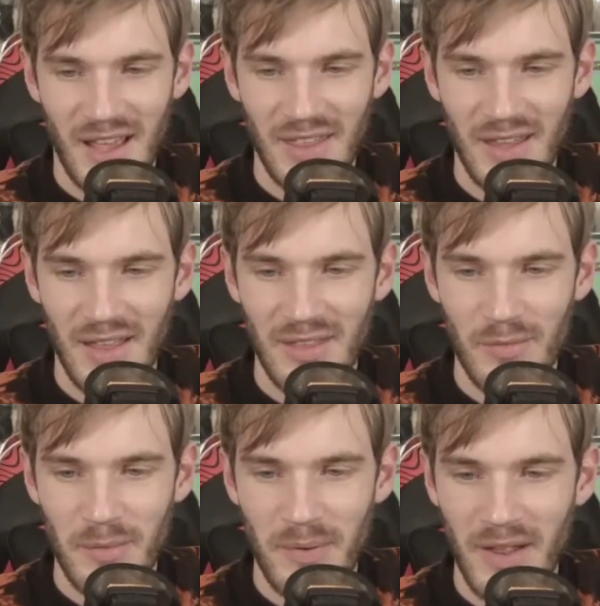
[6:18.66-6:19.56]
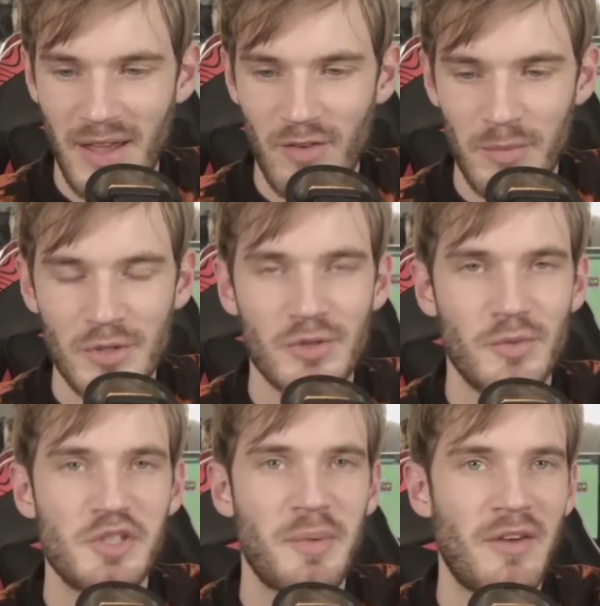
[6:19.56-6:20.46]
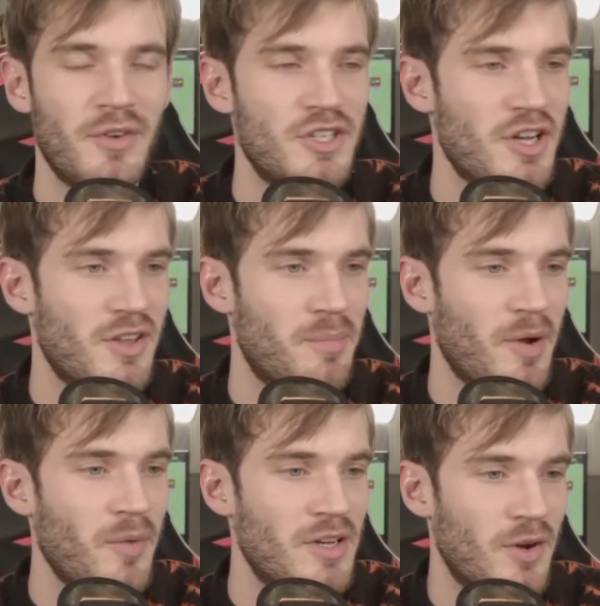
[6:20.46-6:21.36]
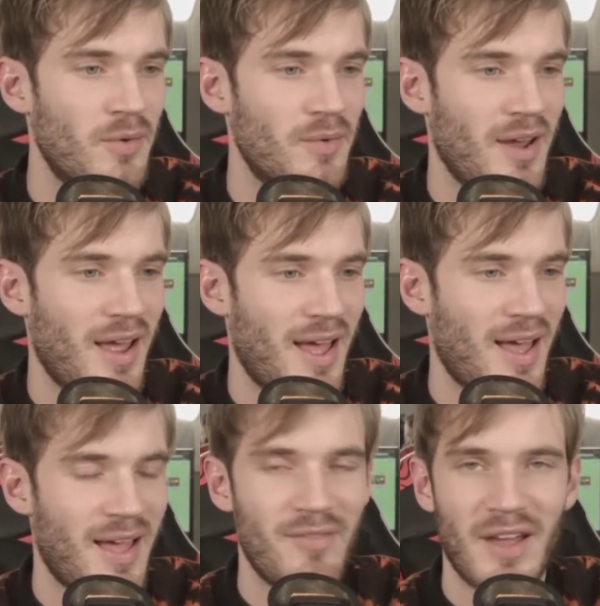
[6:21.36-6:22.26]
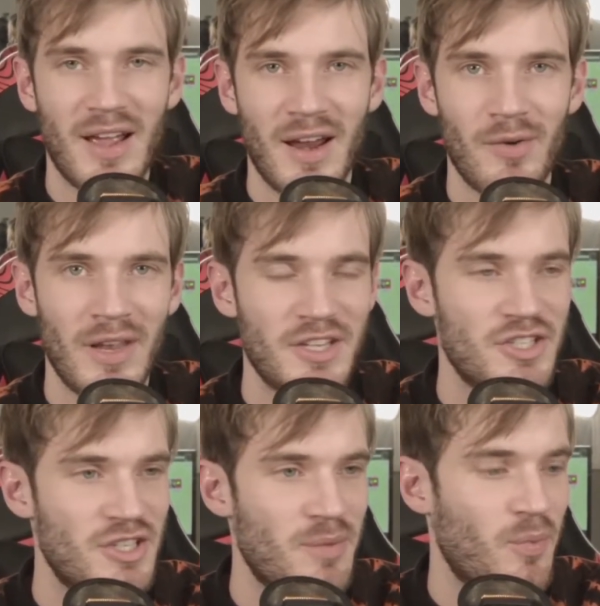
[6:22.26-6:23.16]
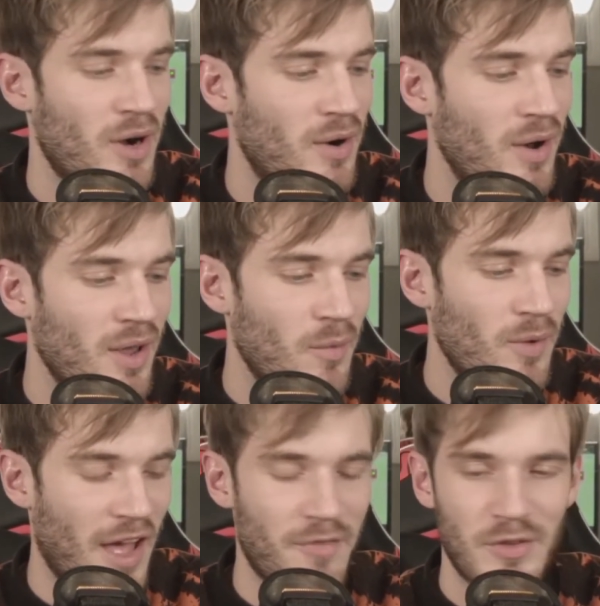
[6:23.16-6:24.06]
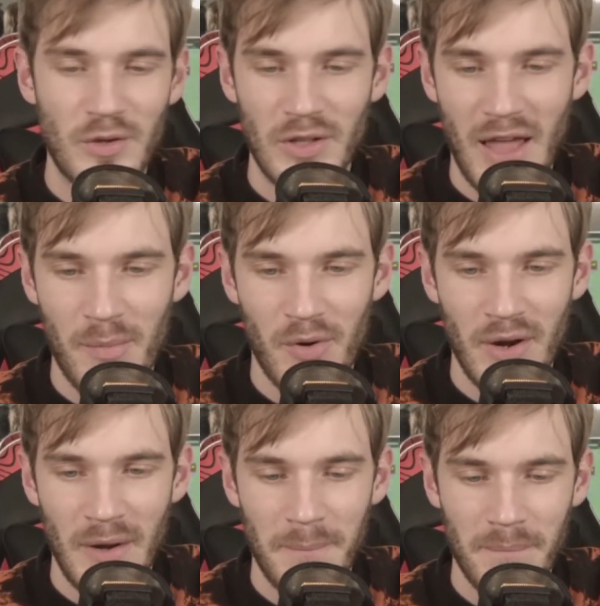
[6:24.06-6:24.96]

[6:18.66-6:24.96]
I, th I think we probably have a mutual respect for each other, but we don't have that kind of relationship where we have to collaborate